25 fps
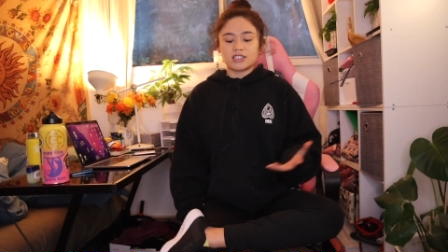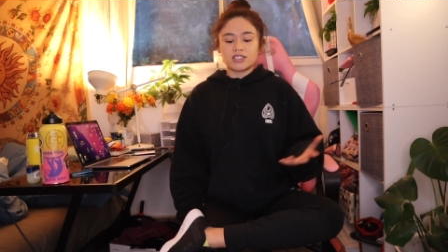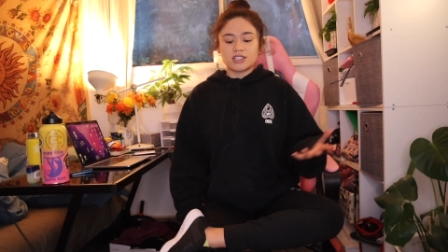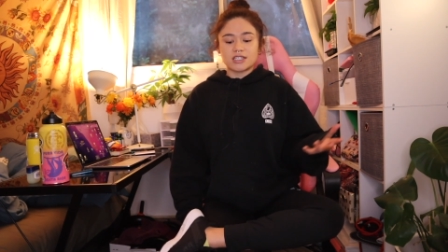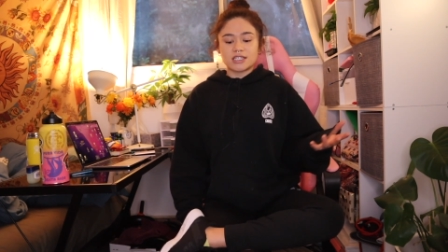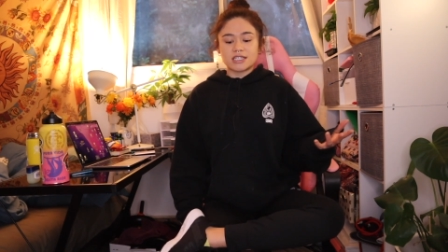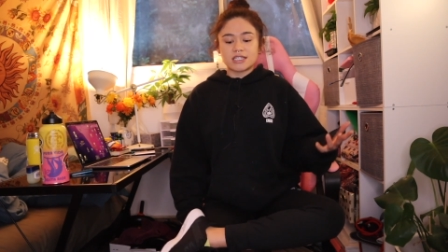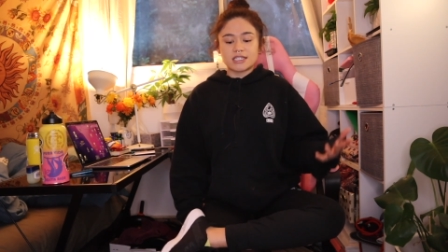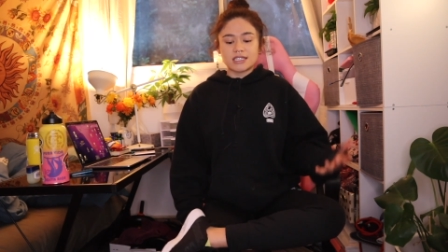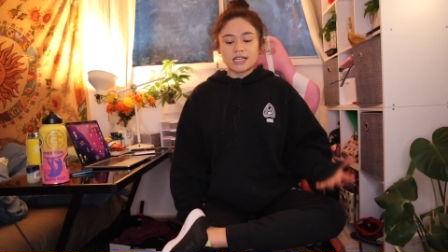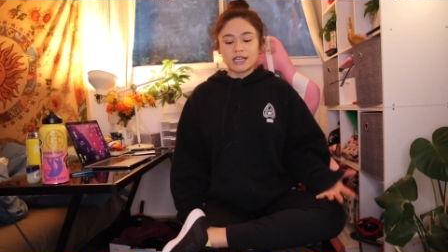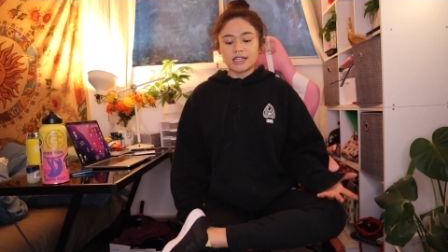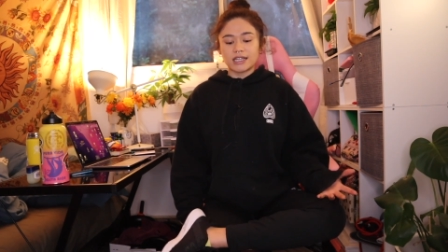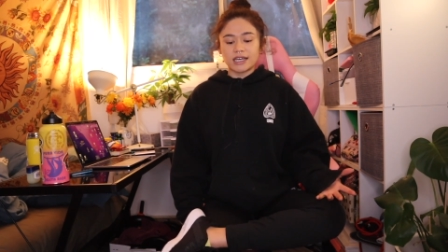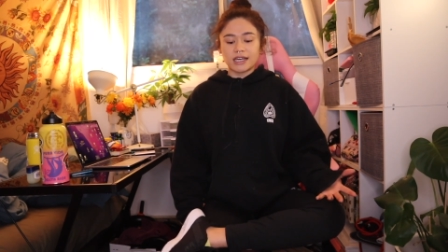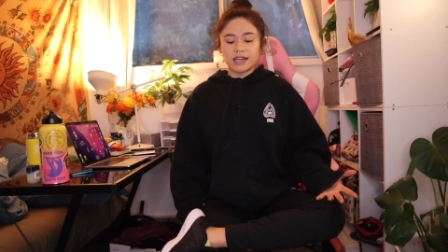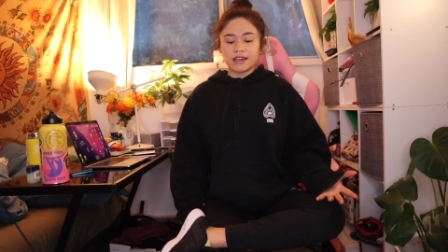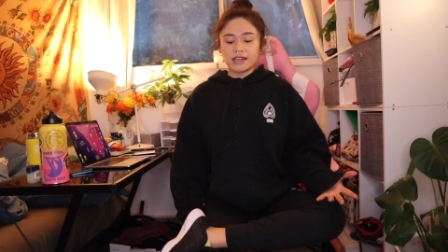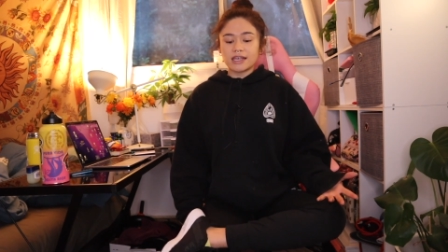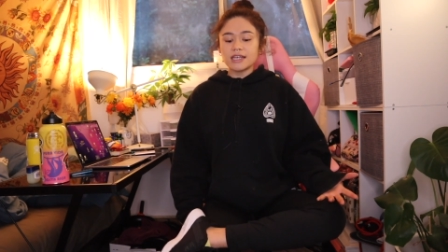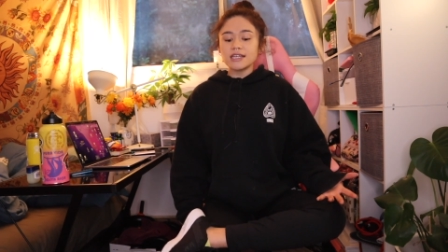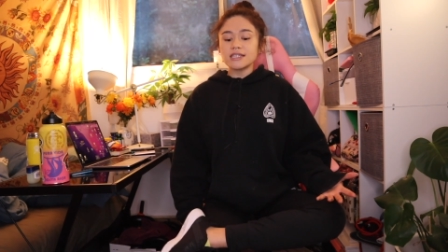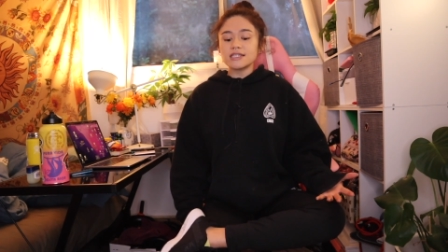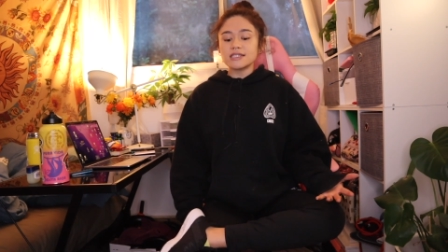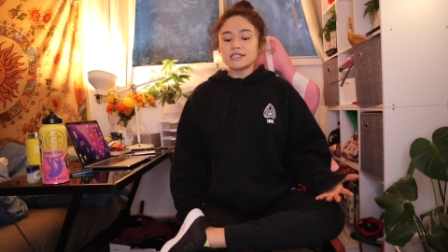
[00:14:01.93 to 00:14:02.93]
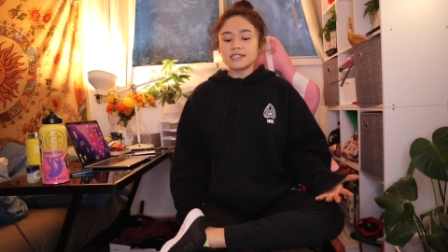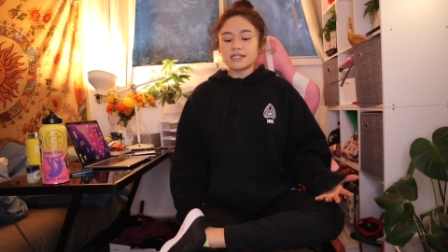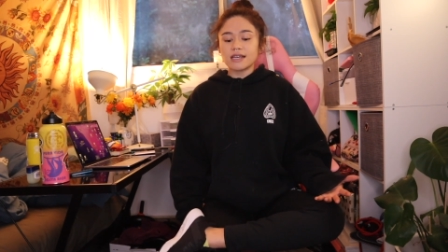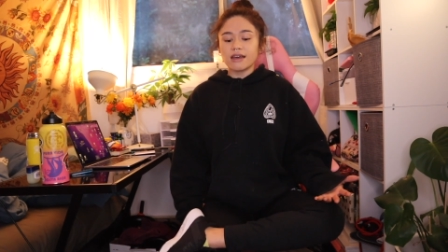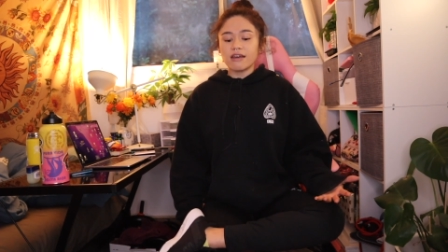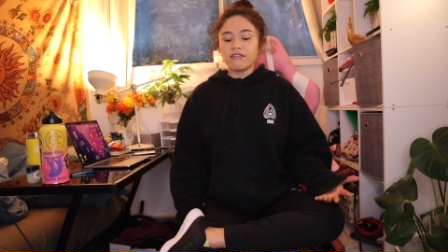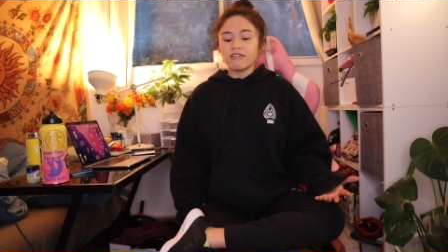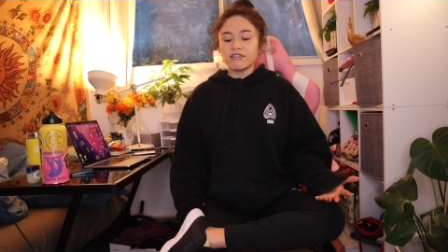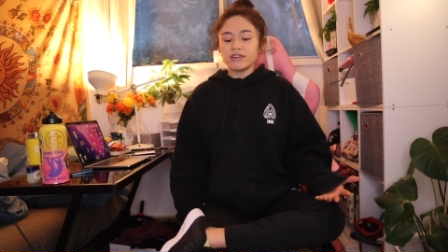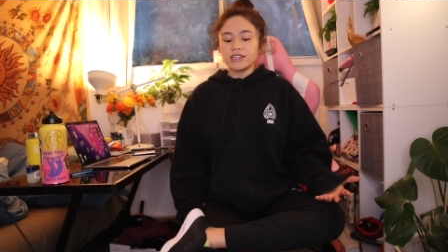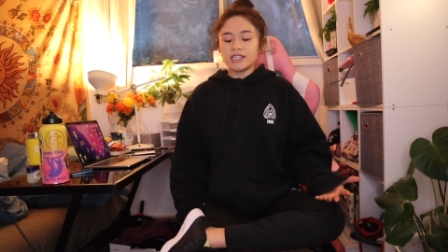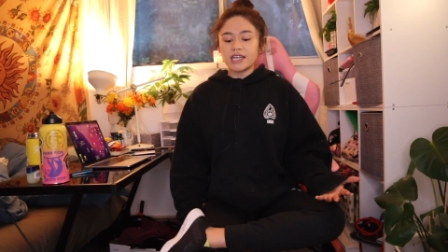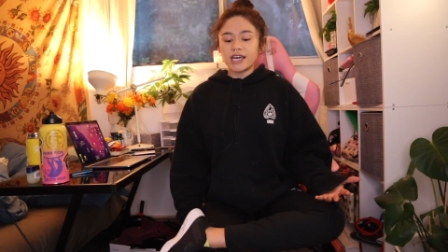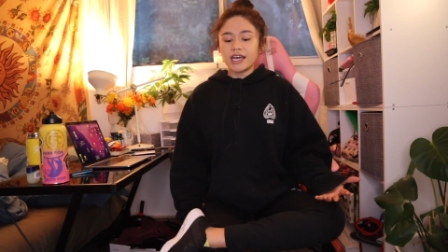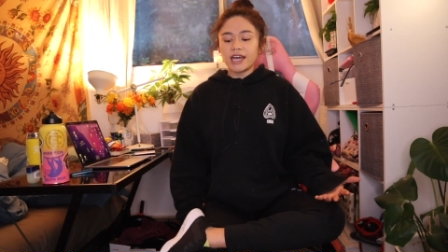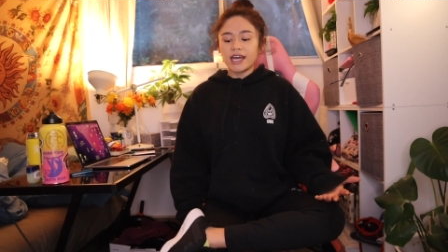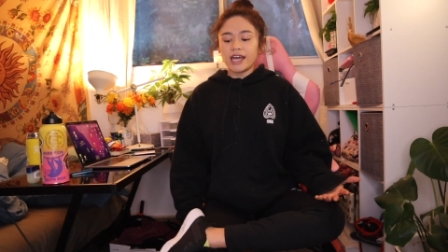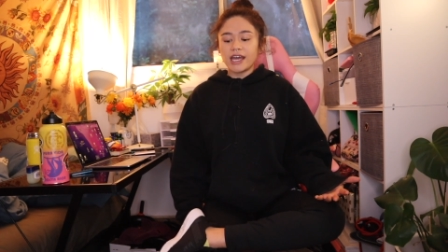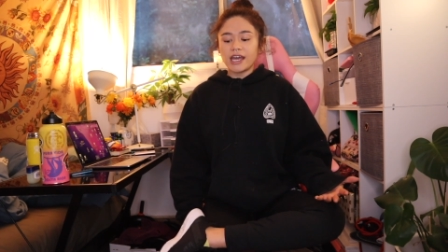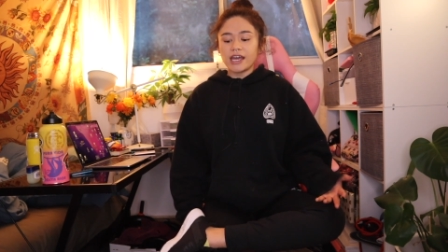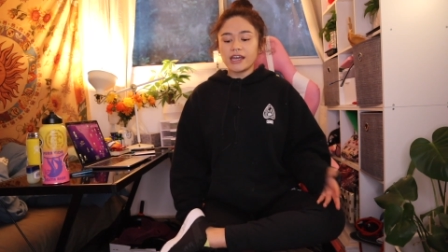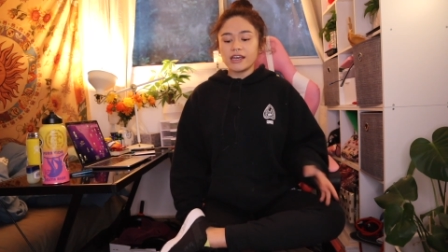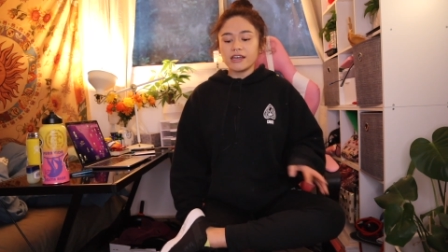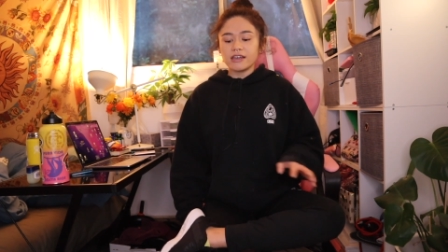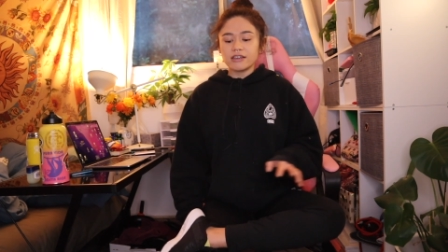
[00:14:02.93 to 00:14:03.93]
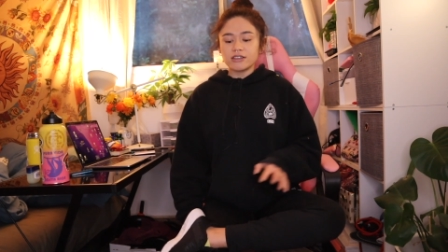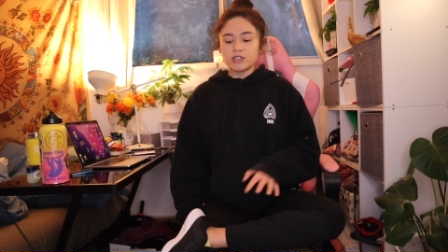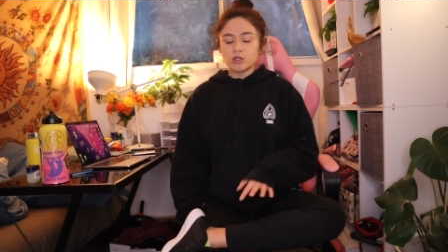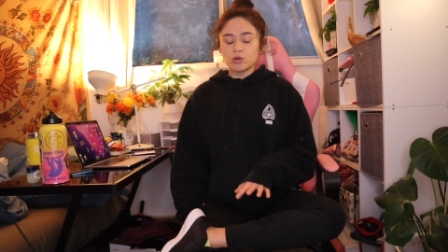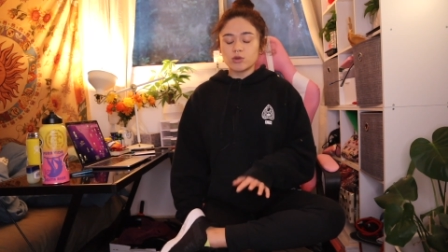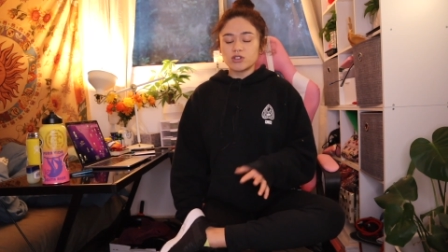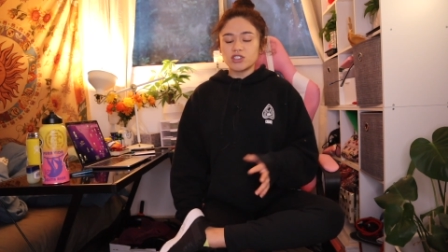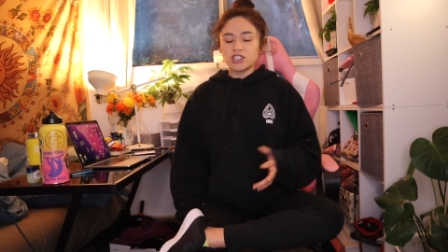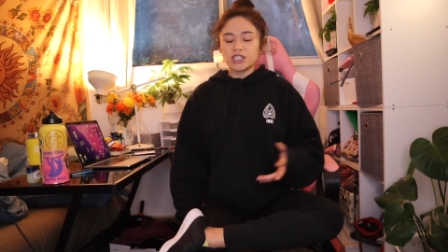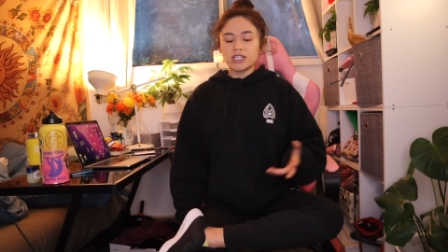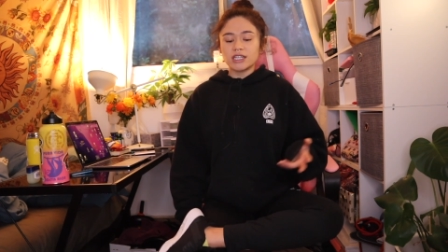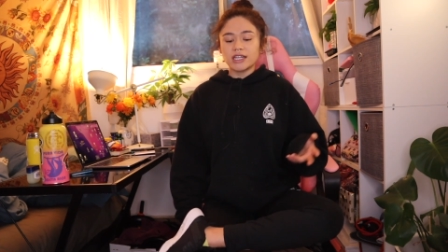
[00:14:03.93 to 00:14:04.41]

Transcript: just sit like this every day, switching